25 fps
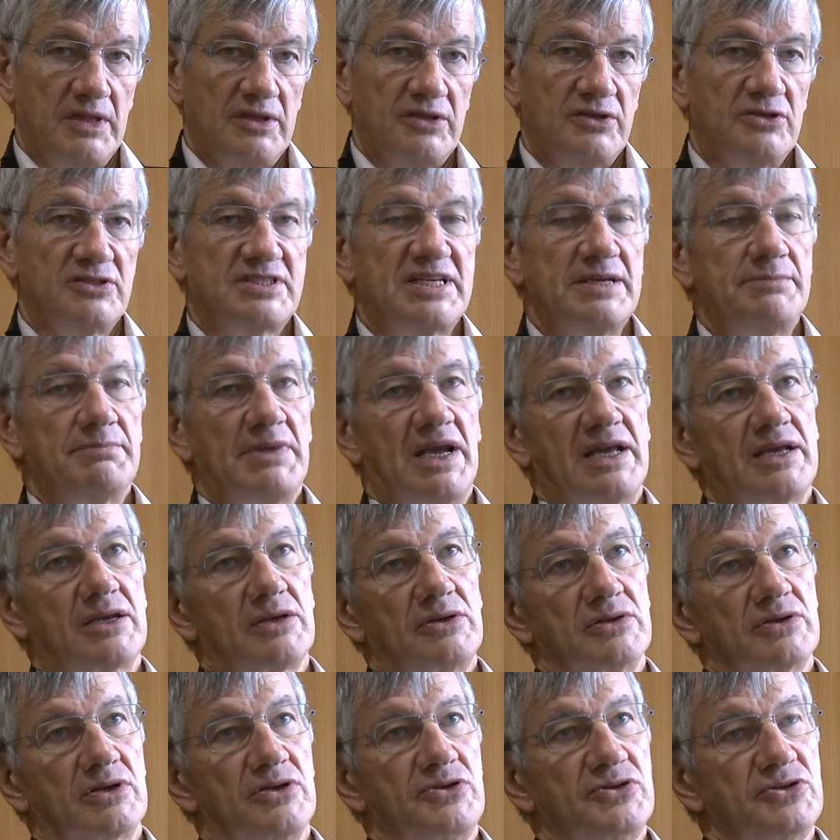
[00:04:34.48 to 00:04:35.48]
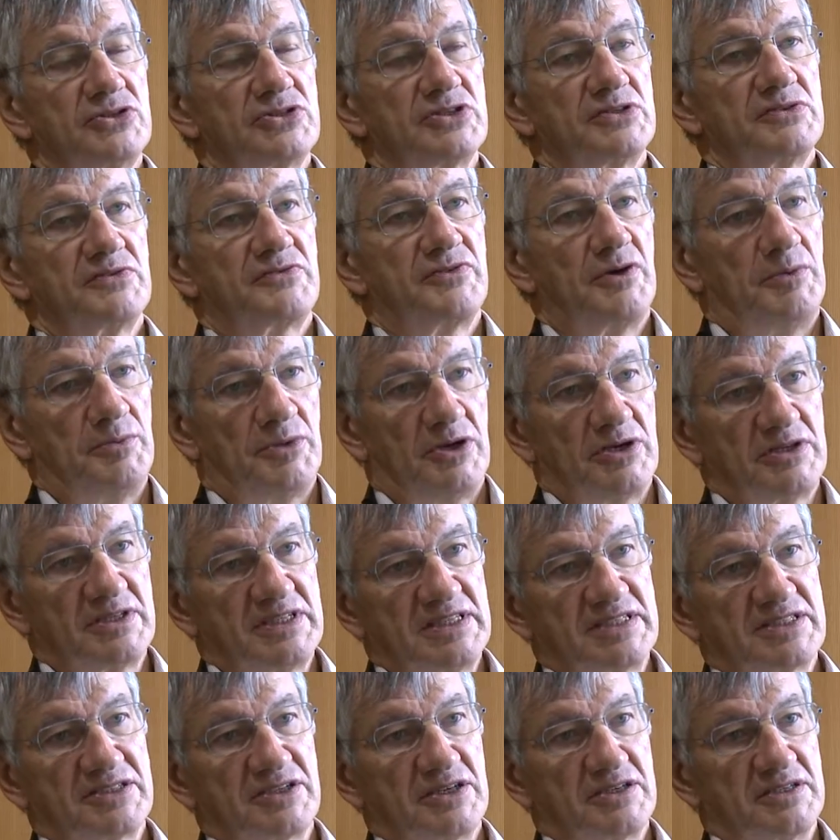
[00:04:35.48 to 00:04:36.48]
You see, my conclusion from all
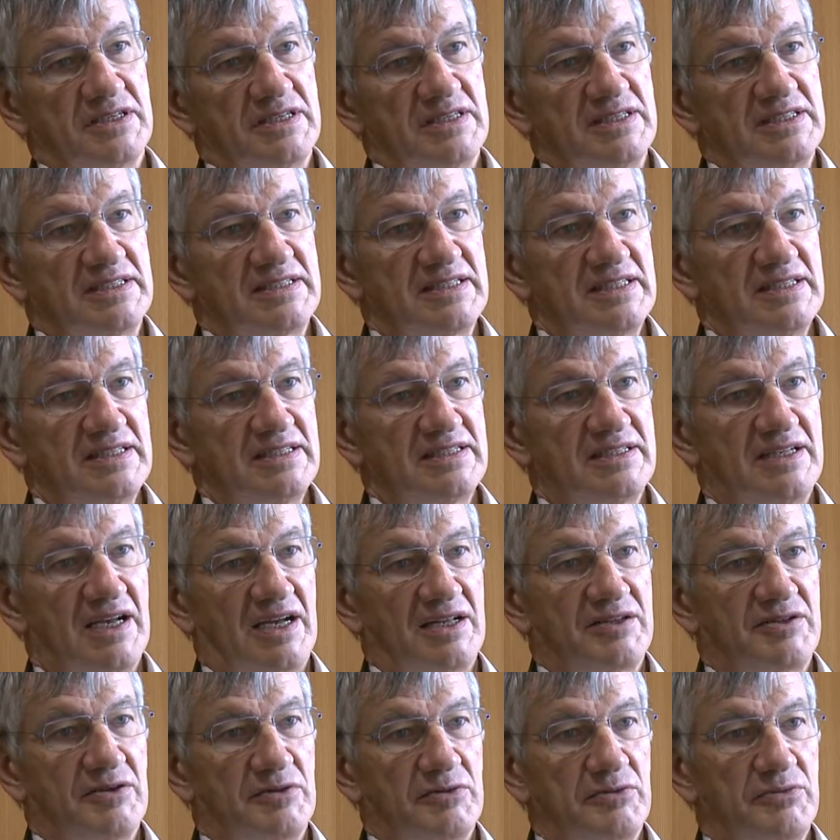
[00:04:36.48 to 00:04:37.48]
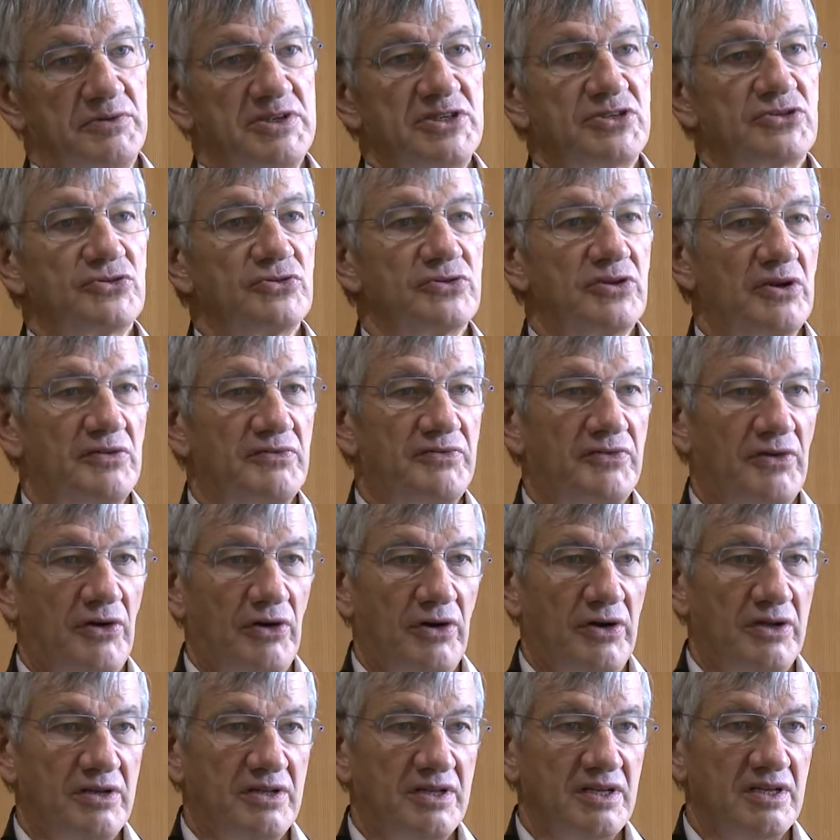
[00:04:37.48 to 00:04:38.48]
these studies is that we should
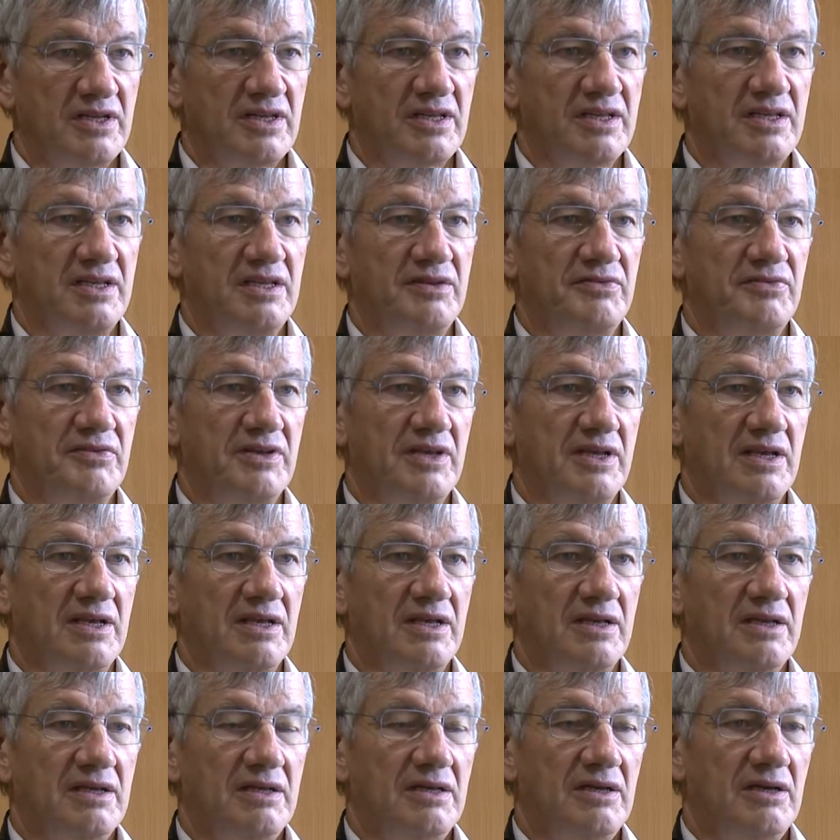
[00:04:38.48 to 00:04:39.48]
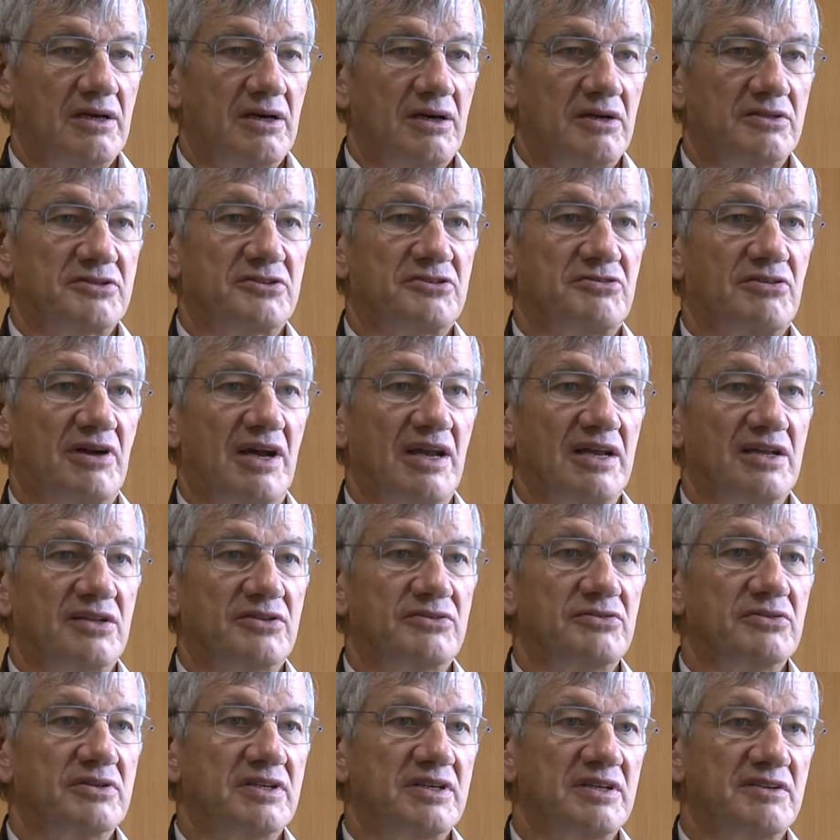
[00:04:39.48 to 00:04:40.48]
avoid giving or trying
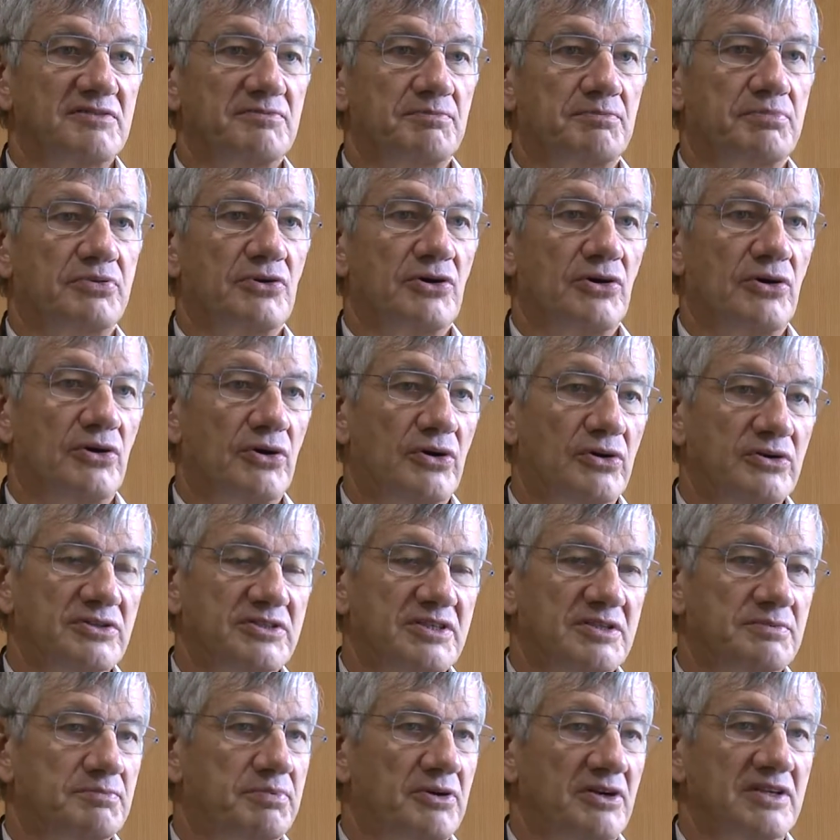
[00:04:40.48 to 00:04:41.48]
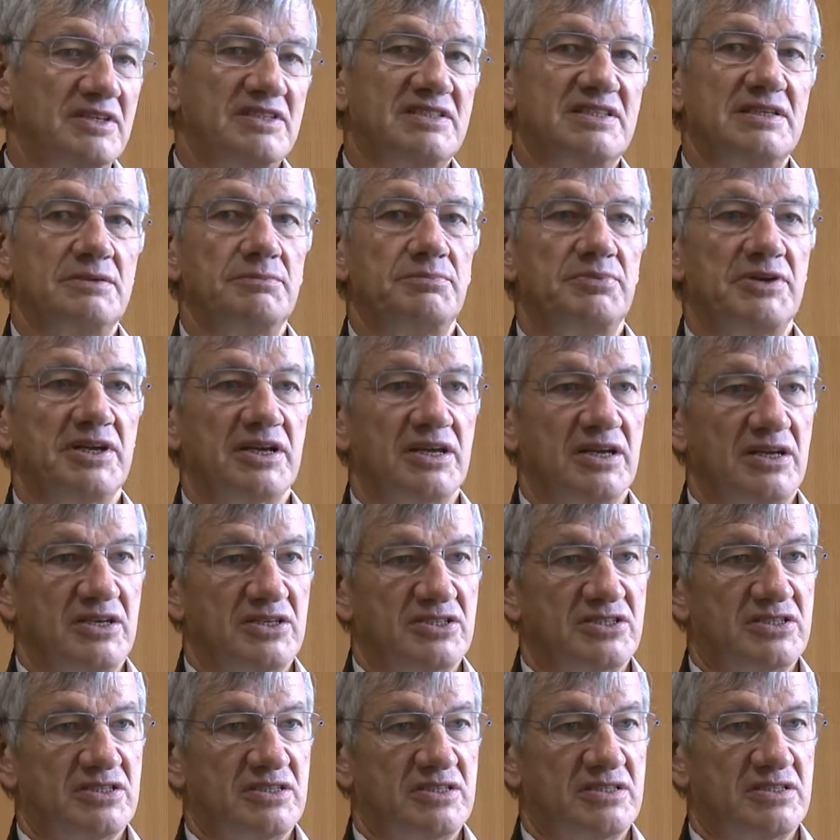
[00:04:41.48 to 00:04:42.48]
to give broad policy
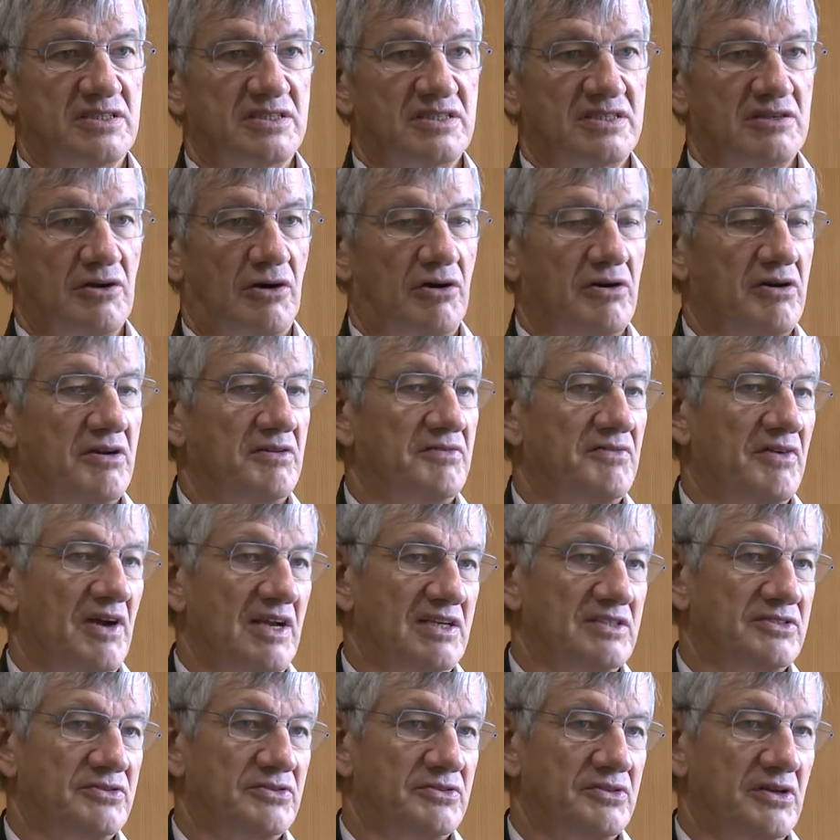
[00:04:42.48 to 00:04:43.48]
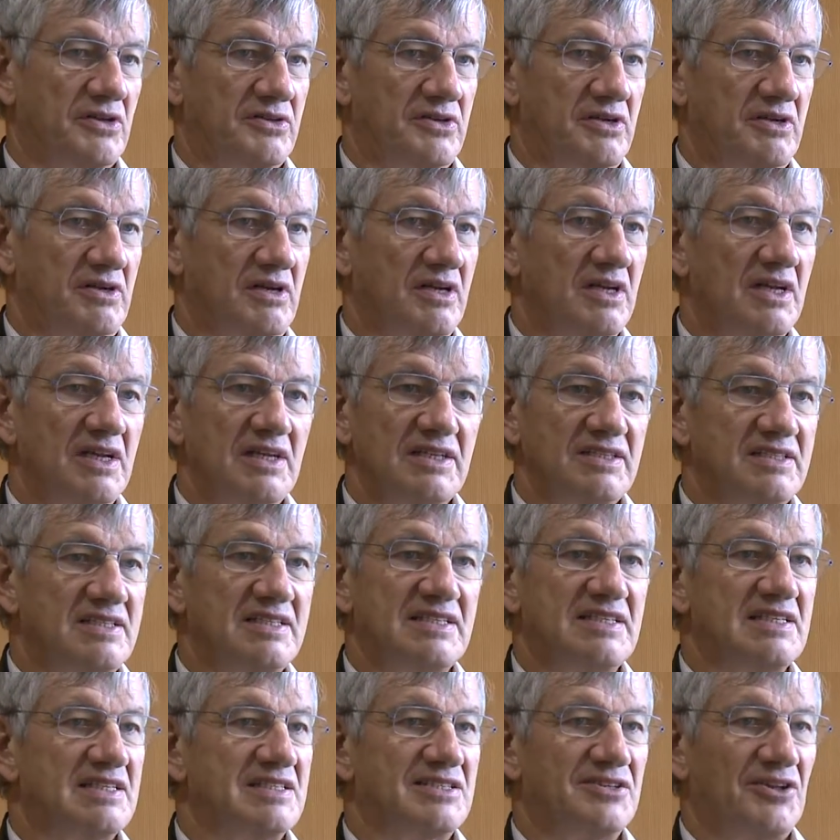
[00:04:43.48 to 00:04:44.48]
implications or advice to donors.
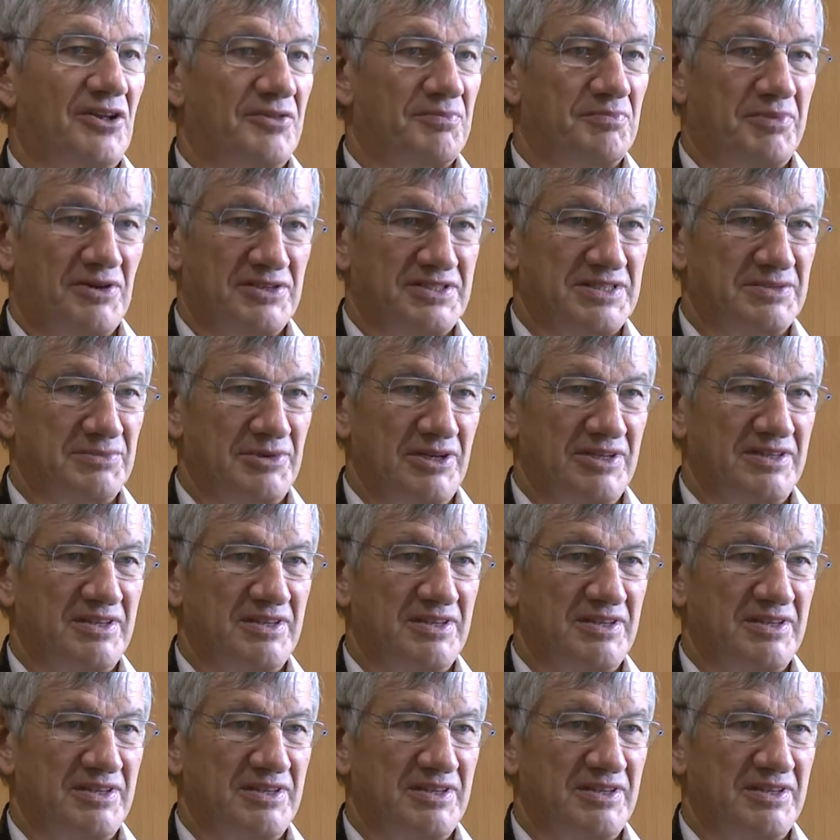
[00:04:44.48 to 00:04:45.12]
This is not possible.